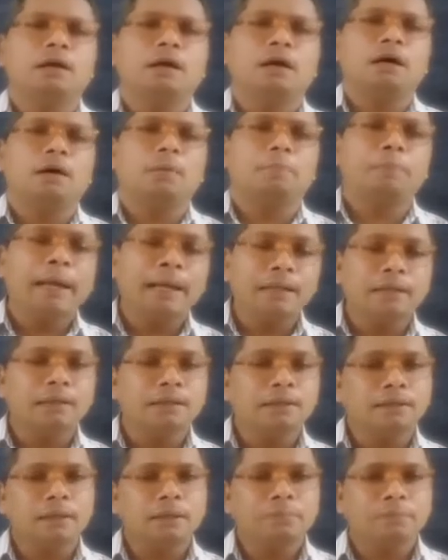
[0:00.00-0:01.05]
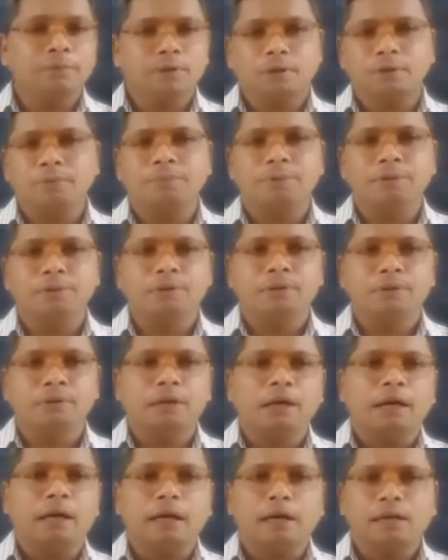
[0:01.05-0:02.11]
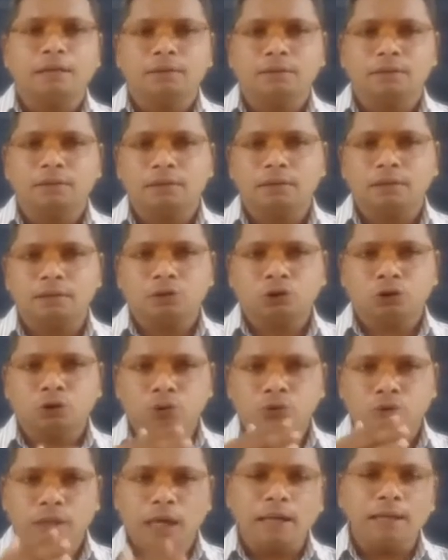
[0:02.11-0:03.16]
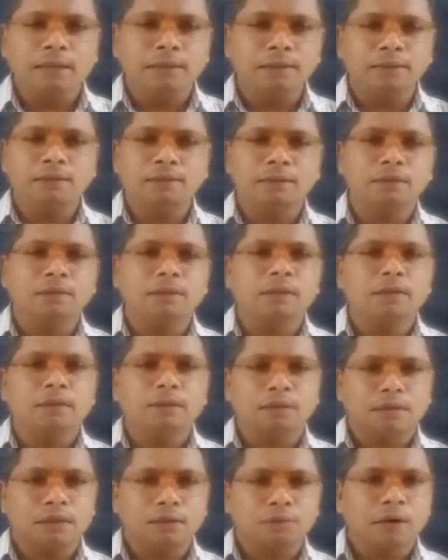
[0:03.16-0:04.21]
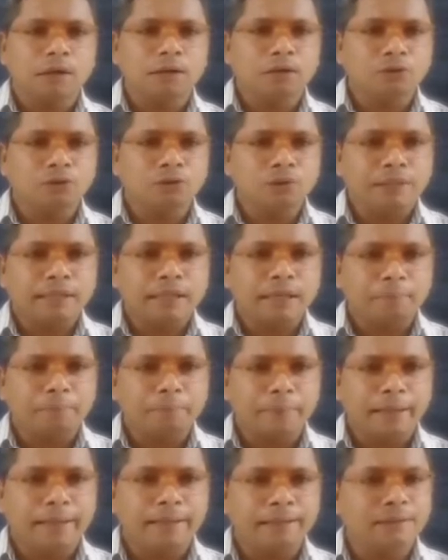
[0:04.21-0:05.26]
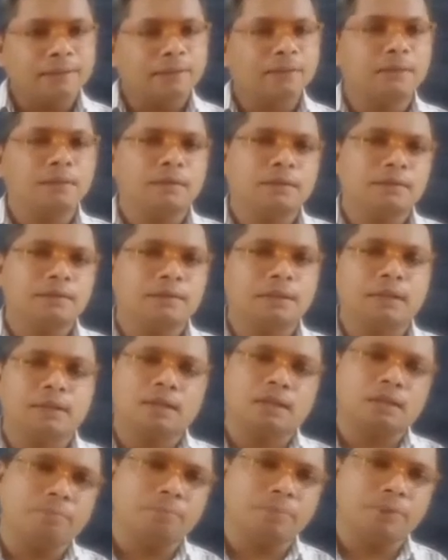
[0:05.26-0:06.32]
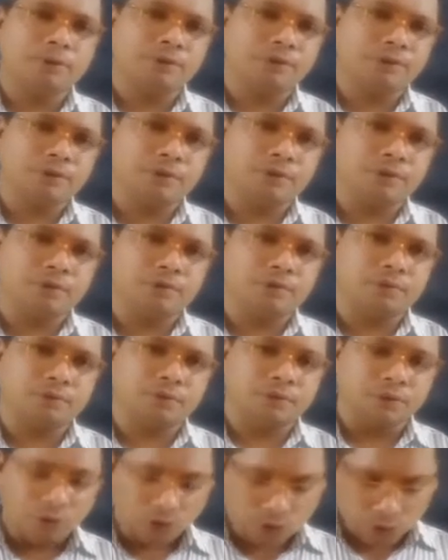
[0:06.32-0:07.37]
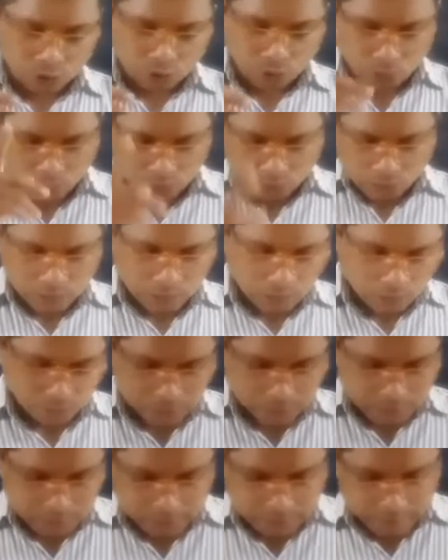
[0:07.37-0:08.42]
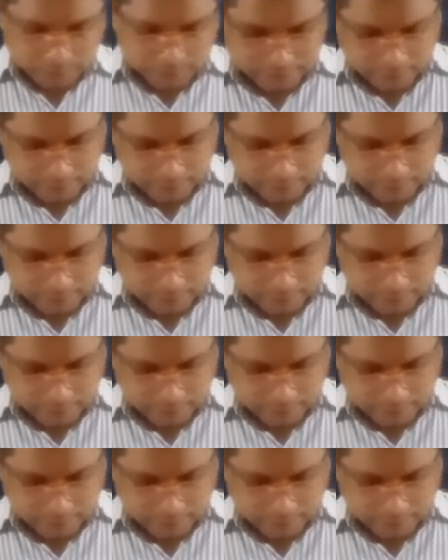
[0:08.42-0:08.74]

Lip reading: making them trouble, and so that reason they wanted to get back their compensation. So that was the thing.